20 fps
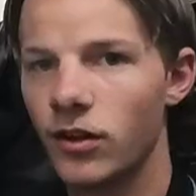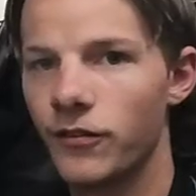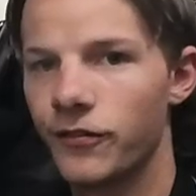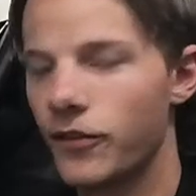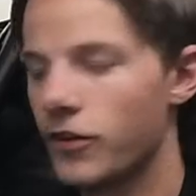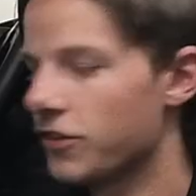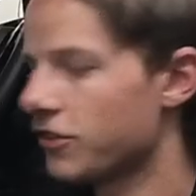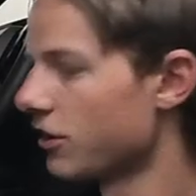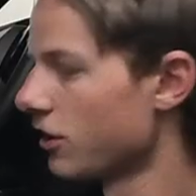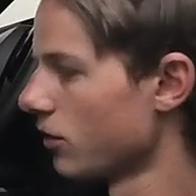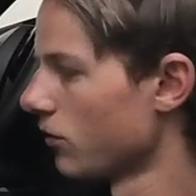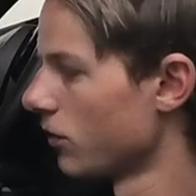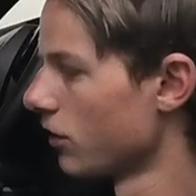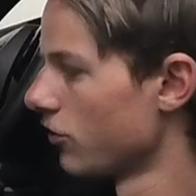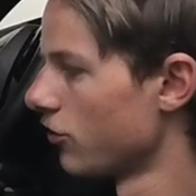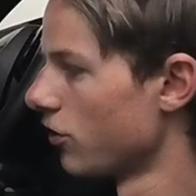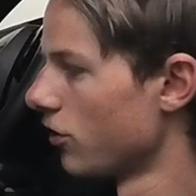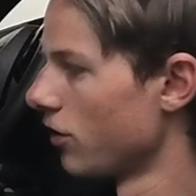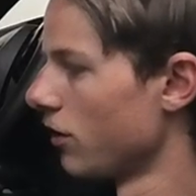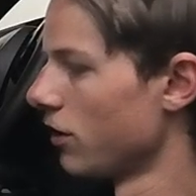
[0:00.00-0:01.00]
the first thing you want
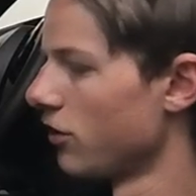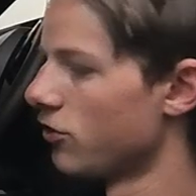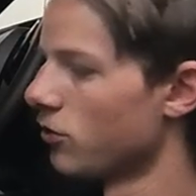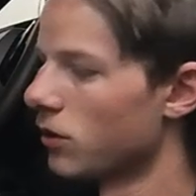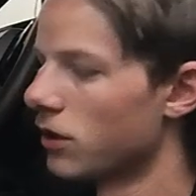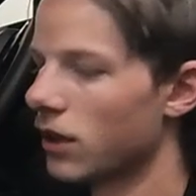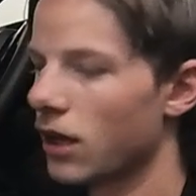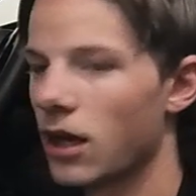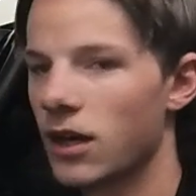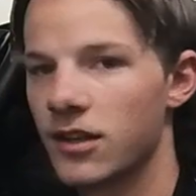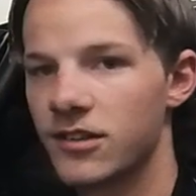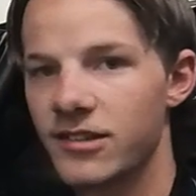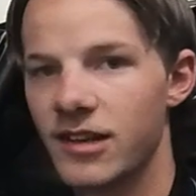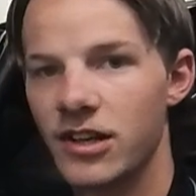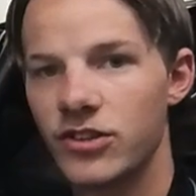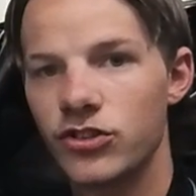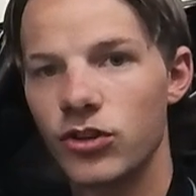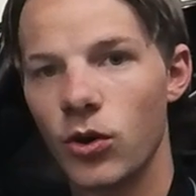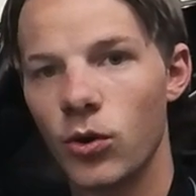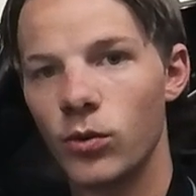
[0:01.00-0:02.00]
to do is you want to
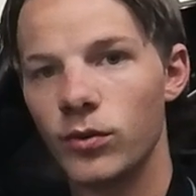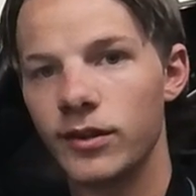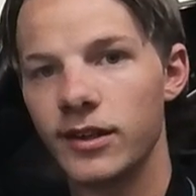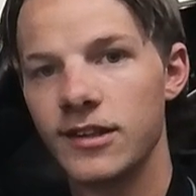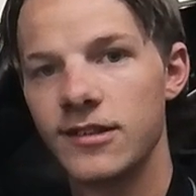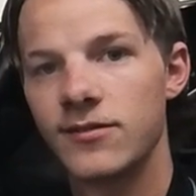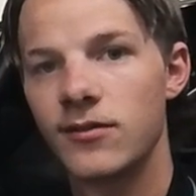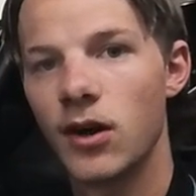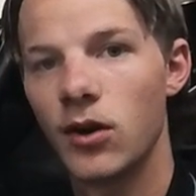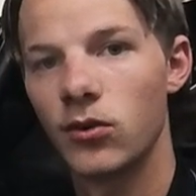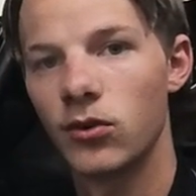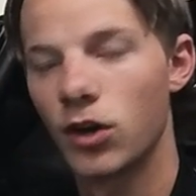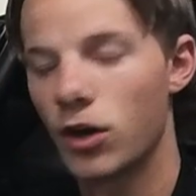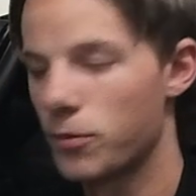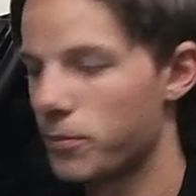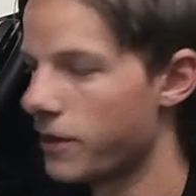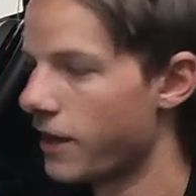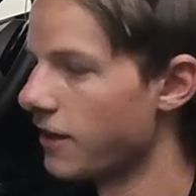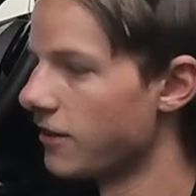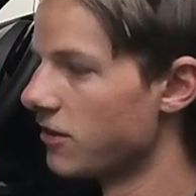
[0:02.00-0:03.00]
unattach all these
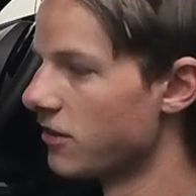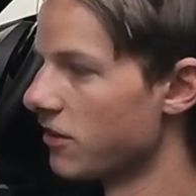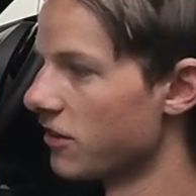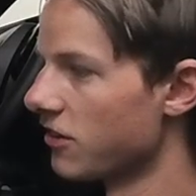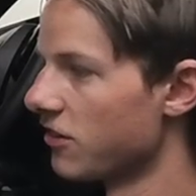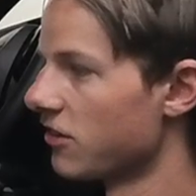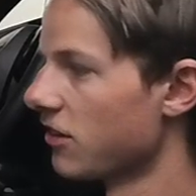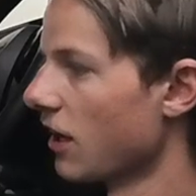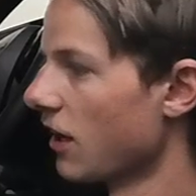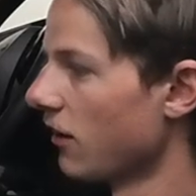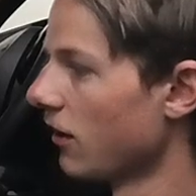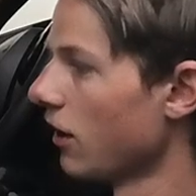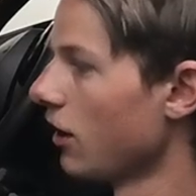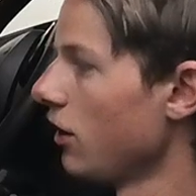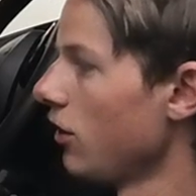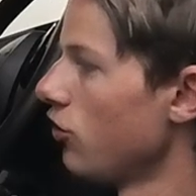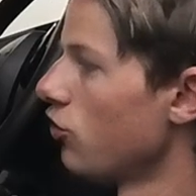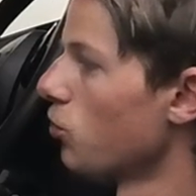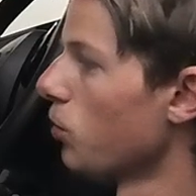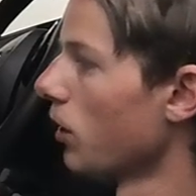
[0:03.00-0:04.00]
Velcro pieces, and then
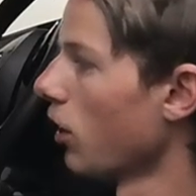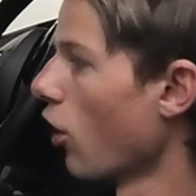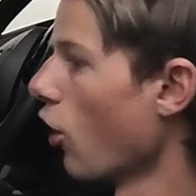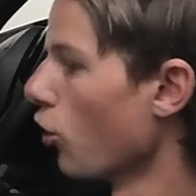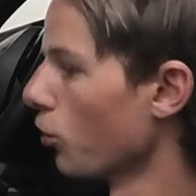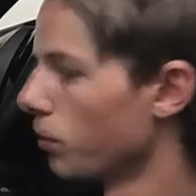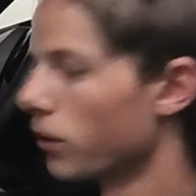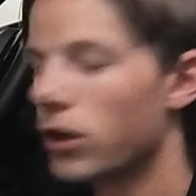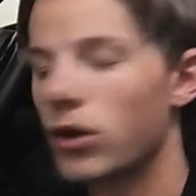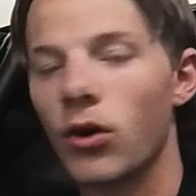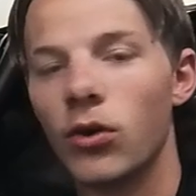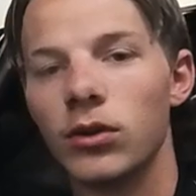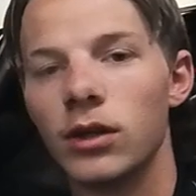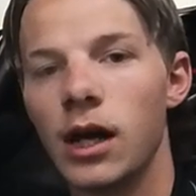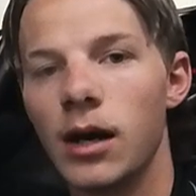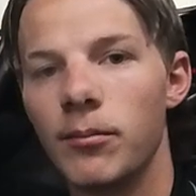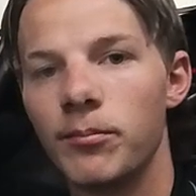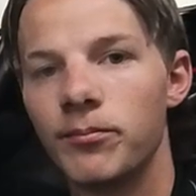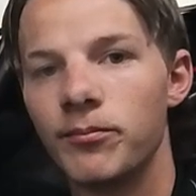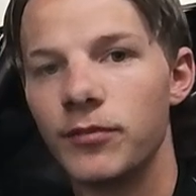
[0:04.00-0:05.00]
you just want to open it all
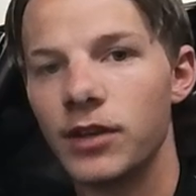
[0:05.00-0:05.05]
up.